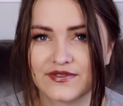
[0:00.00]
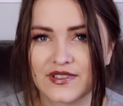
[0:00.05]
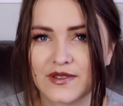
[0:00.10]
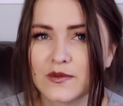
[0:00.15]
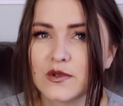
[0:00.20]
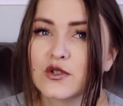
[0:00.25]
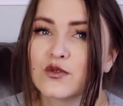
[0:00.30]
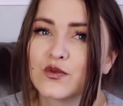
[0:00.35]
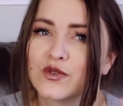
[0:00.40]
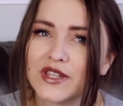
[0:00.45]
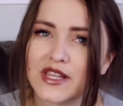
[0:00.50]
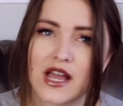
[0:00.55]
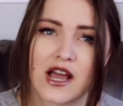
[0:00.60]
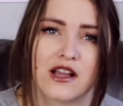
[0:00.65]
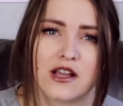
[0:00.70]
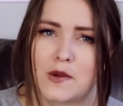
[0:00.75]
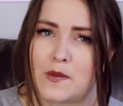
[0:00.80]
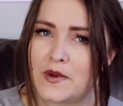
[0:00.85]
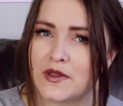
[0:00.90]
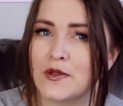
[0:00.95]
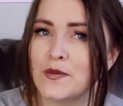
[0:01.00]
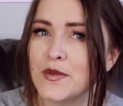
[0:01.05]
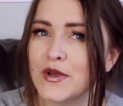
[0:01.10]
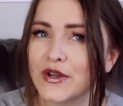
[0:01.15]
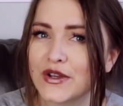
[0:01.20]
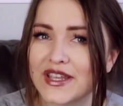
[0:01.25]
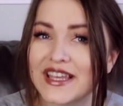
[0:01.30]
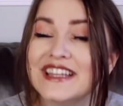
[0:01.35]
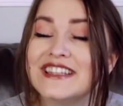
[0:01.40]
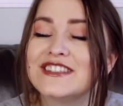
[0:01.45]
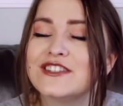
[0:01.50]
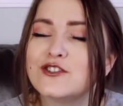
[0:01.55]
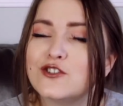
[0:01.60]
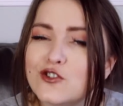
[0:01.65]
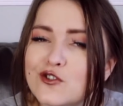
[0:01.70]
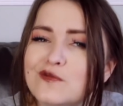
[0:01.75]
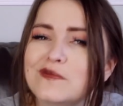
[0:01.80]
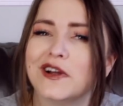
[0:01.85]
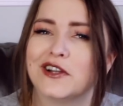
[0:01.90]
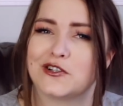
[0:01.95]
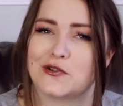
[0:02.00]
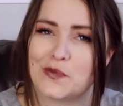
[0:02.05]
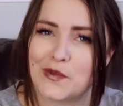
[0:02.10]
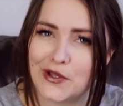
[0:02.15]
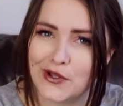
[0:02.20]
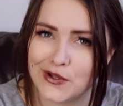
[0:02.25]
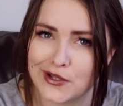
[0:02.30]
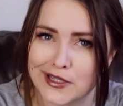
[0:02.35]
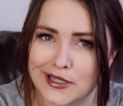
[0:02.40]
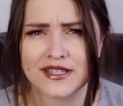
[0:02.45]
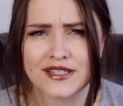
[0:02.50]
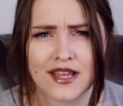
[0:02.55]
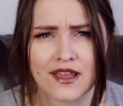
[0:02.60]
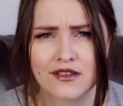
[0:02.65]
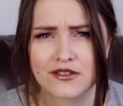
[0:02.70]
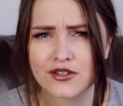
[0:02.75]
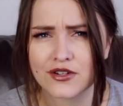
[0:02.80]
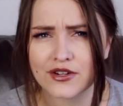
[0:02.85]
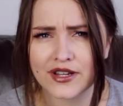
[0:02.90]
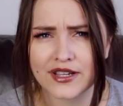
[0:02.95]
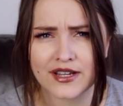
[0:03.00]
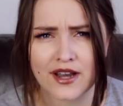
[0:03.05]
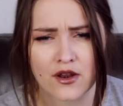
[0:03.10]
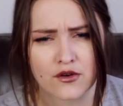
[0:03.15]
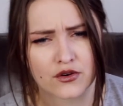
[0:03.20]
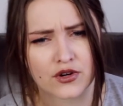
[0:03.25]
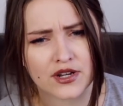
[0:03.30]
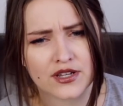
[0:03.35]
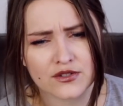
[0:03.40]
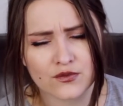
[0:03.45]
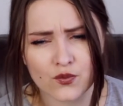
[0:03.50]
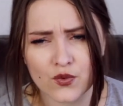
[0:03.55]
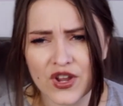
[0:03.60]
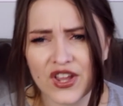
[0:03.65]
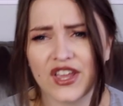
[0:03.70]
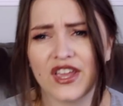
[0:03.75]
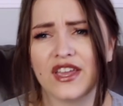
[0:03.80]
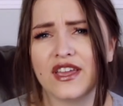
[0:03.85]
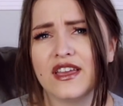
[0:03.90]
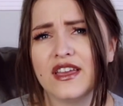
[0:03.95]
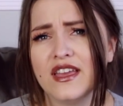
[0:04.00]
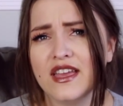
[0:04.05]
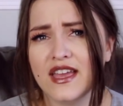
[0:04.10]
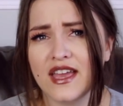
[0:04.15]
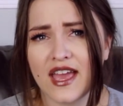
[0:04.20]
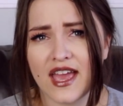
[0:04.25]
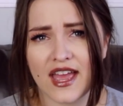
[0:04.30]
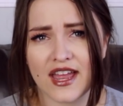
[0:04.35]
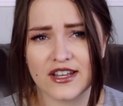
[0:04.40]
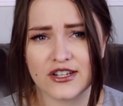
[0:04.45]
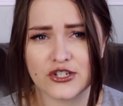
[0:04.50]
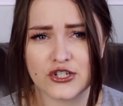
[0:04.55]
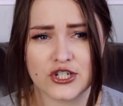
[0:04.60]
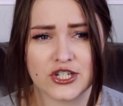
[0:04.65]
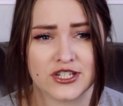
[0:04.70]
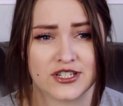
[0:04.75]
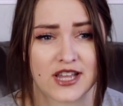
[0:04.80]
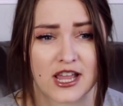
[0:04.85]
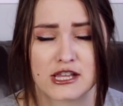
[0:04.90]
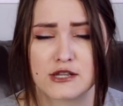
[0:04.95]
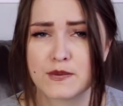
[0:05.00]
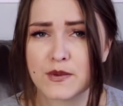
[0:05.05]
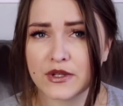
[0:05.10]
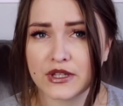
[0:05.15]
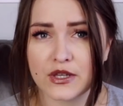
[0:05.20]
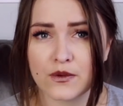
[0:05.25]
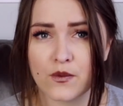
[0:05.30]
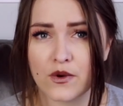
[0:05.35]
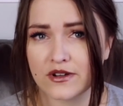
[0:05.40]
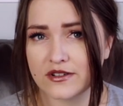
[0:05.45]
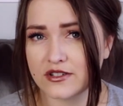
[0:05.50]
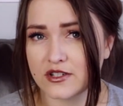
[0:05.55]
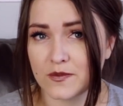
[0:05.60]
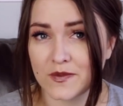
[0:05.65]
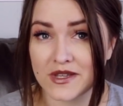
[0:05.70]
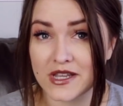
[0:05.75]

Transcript: I'm just really hung up on the milk. It's too much milk. He takes her in under his wing, and she desperately wants to